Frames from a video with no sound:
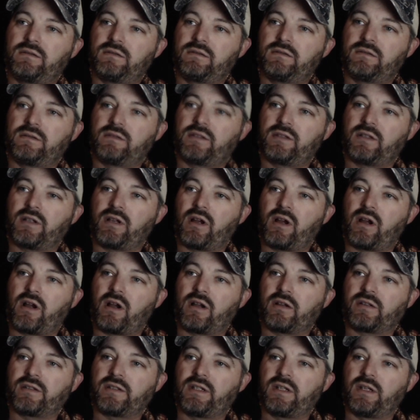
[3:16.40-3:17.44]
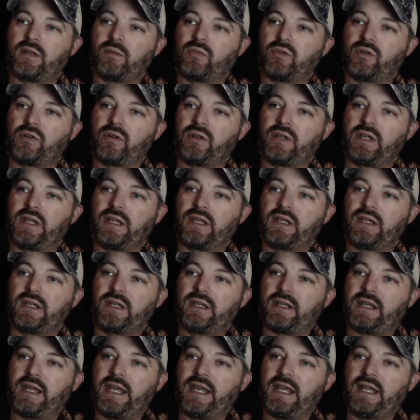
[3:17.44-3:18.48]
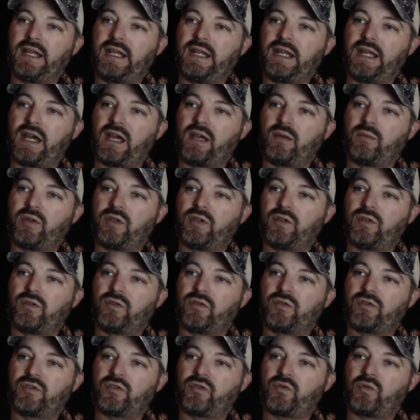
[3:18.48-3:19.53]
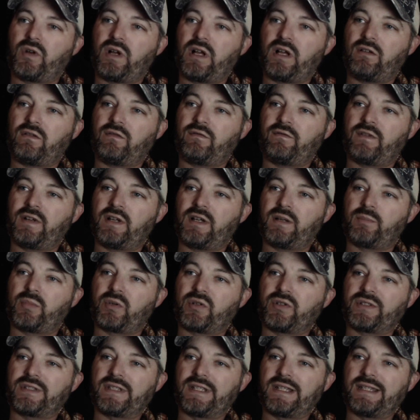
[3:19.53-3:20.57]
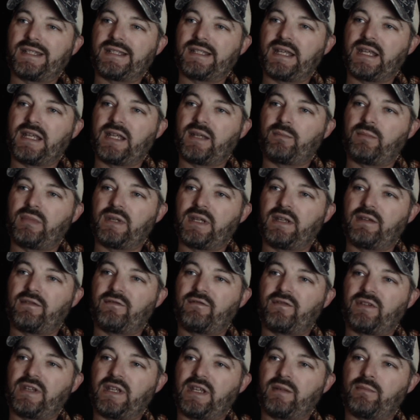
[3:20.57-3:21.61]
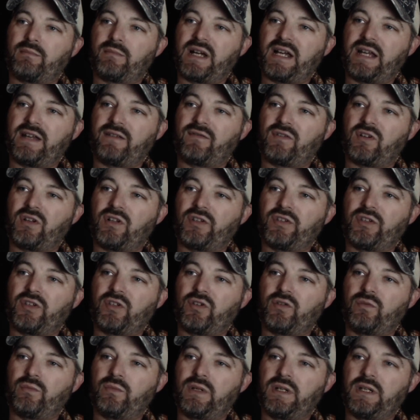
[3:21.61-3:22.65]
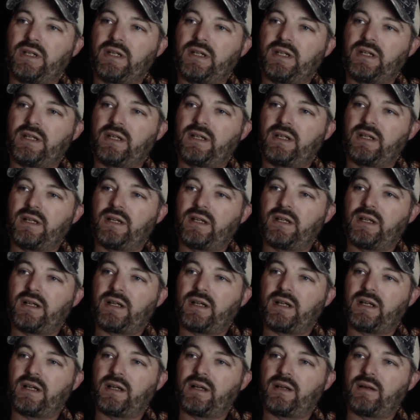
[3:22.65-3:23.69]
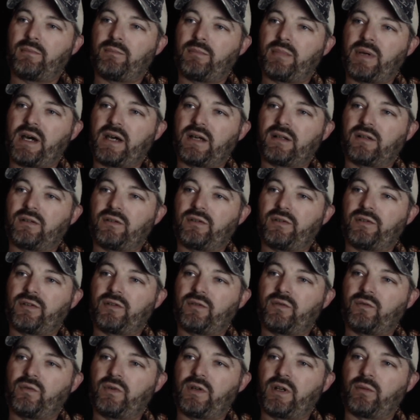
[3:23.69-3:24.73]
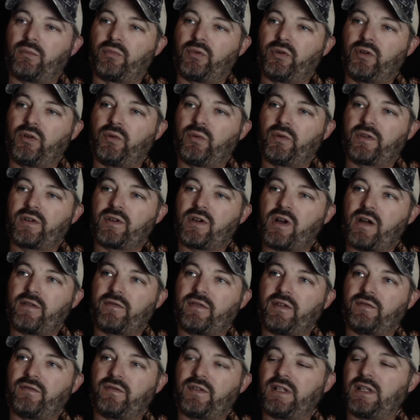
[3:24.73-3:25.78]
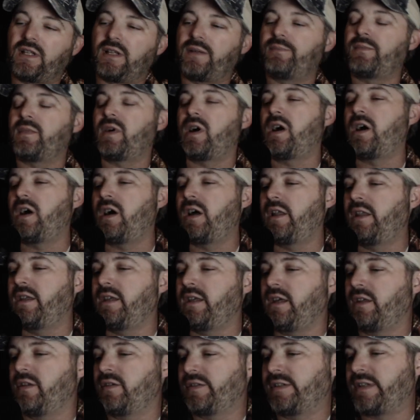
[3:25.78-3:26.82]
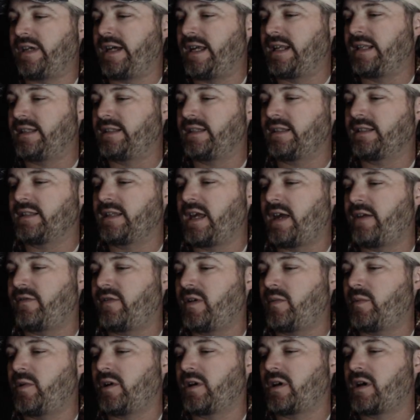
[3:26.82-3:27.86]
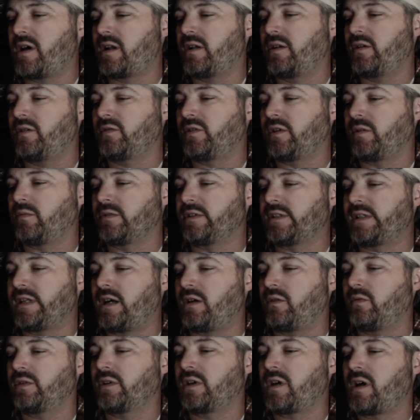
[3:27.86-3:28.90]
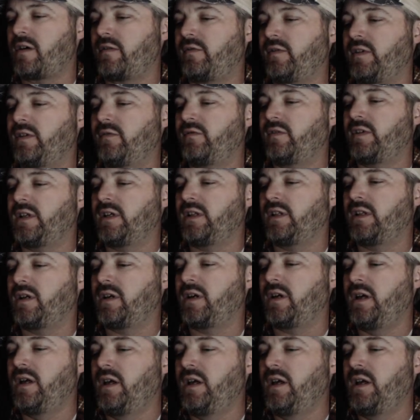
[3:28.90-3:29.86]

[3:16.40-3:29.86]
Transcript: Cigar City Brewing. 80 IBUs, 12% ABV by volume, bottled or brewed with coffee and vanilla. On the other side, it says Caffe Americano, double stout with coffee and vanilla.